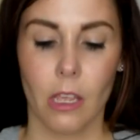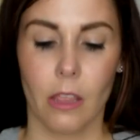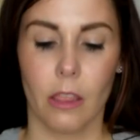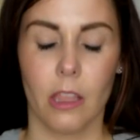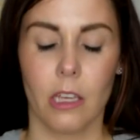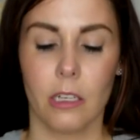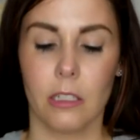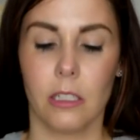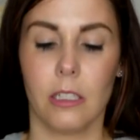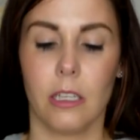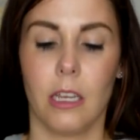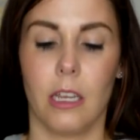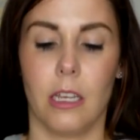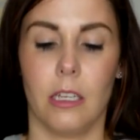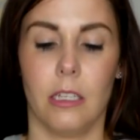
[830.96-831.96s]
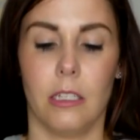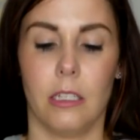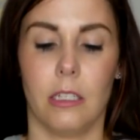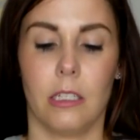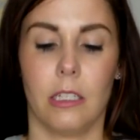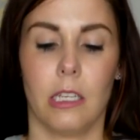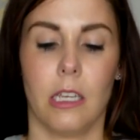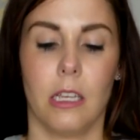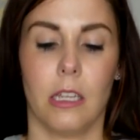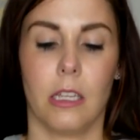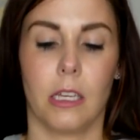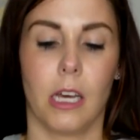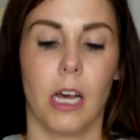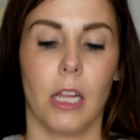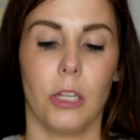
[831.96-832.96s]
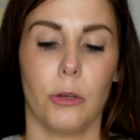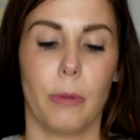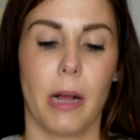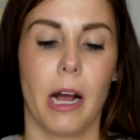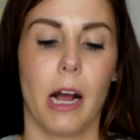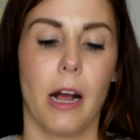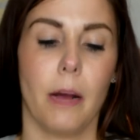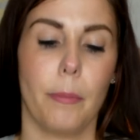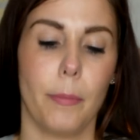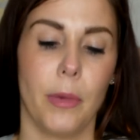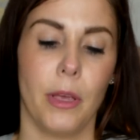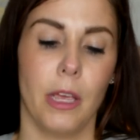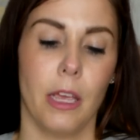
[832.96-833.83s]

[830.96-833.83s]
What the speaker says: This is the ColourPop